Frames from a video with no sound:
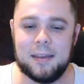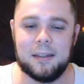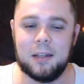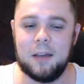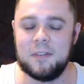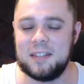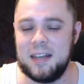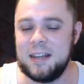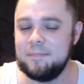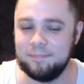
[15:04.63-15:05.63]
You love to
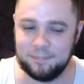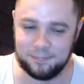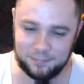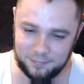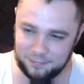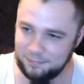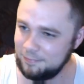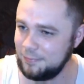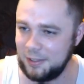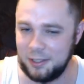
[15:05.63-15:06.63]
see it.
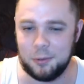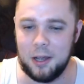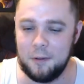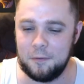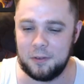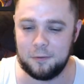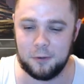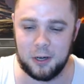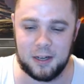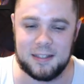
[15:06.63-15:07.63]
You love to
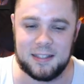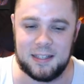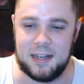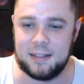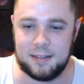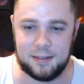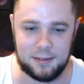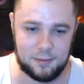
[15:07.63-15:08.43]
frickin' see it.